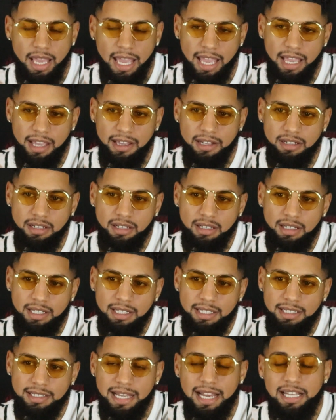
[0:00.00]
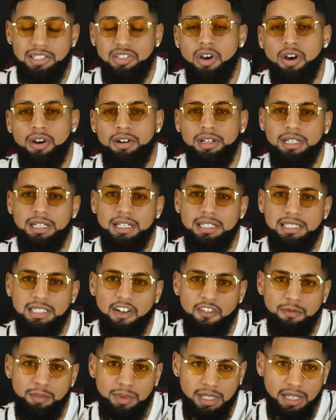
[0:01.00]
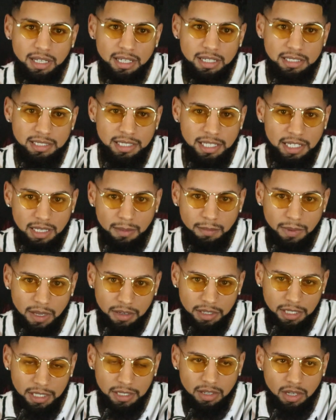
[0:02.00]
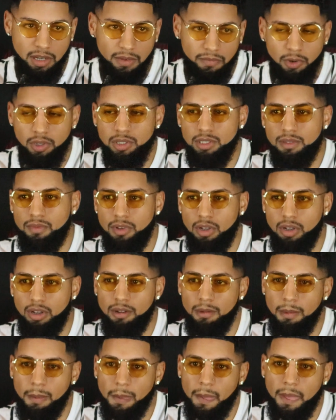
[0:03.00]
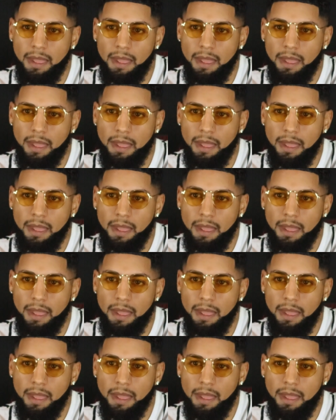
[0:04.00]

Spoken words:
And that's hard in itself, because think about it. First of all,